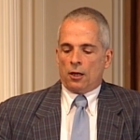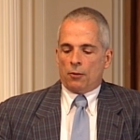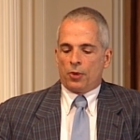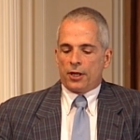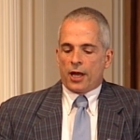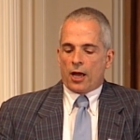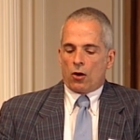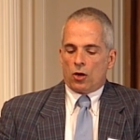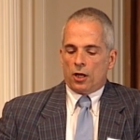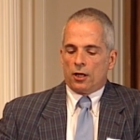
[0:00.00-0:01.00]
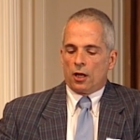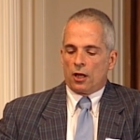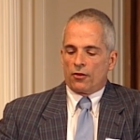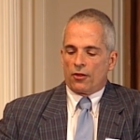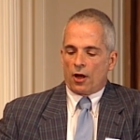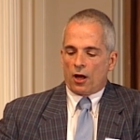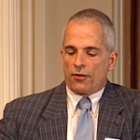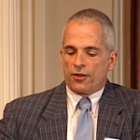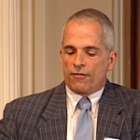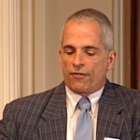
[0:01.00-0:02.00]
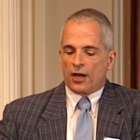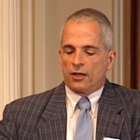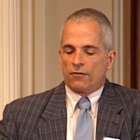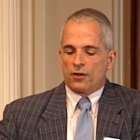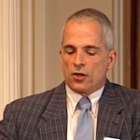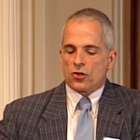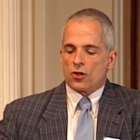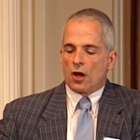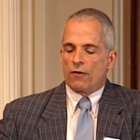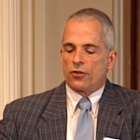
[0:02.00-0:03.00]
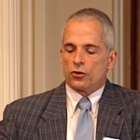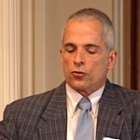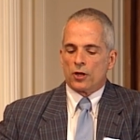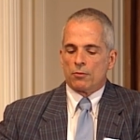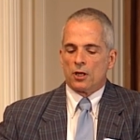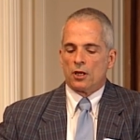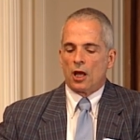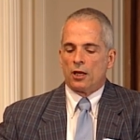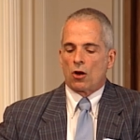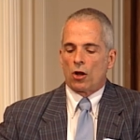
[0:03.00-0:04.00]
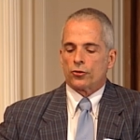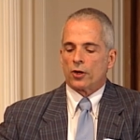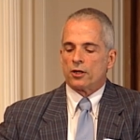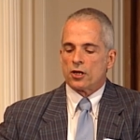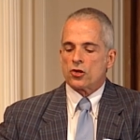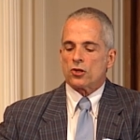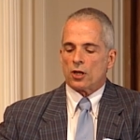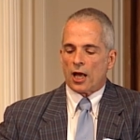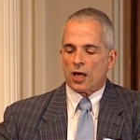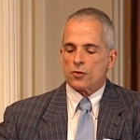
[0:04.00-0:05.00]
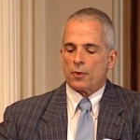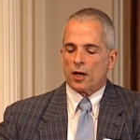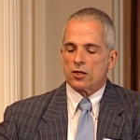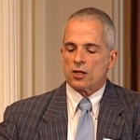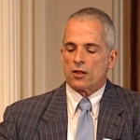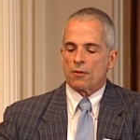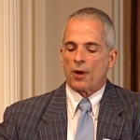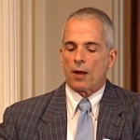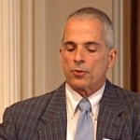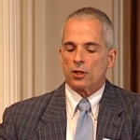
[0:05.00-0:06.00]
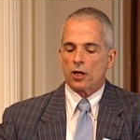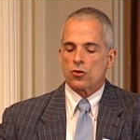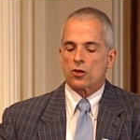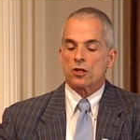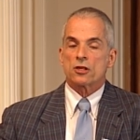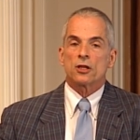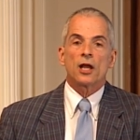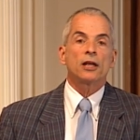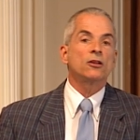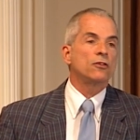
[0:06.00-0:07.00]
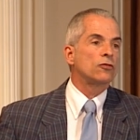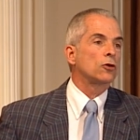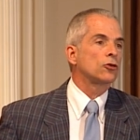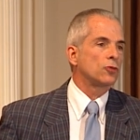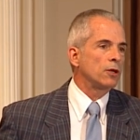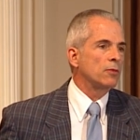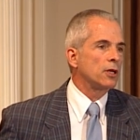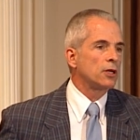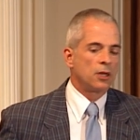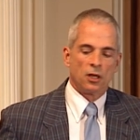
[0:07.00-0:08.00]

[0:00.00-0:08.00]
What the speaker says: But now, the effectiveness of the treatment in altering distal aspects in the population selected for treatment